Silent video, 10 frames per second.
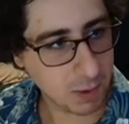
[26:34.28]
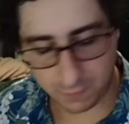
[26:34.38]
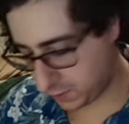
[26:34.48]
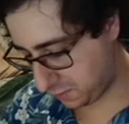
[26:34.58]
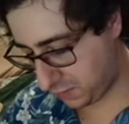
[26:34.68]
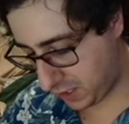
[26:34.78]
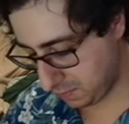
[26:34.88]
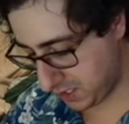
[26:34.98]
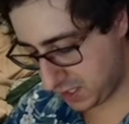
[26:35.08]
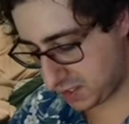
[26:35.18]
perfectly
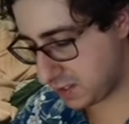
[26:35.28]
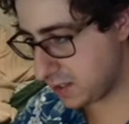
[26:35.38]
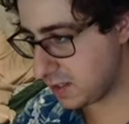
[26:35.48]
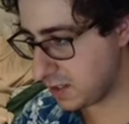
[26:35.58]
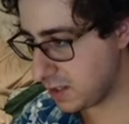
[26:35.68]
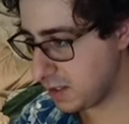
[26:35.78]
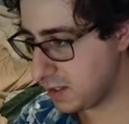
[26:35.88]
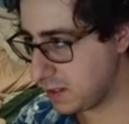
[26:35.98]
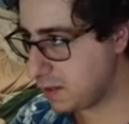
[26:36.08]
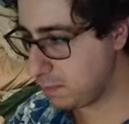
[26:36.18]
fine, man.
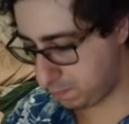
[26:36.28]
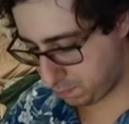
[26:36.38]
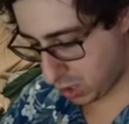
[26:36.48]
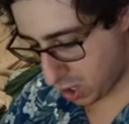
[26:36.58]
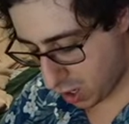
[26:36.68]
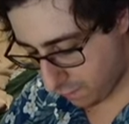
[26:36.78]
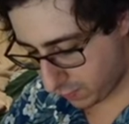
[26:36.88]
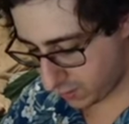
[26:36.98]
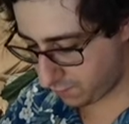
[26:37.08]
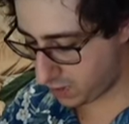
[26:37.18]

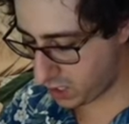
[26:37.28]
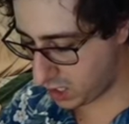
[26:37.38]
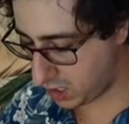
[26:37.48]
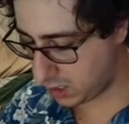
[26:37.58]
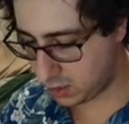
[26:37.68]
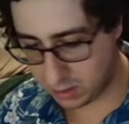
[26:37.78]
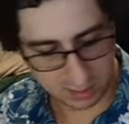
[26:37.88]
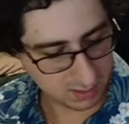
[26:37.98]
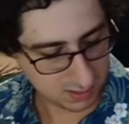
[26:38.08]
Perfectly fine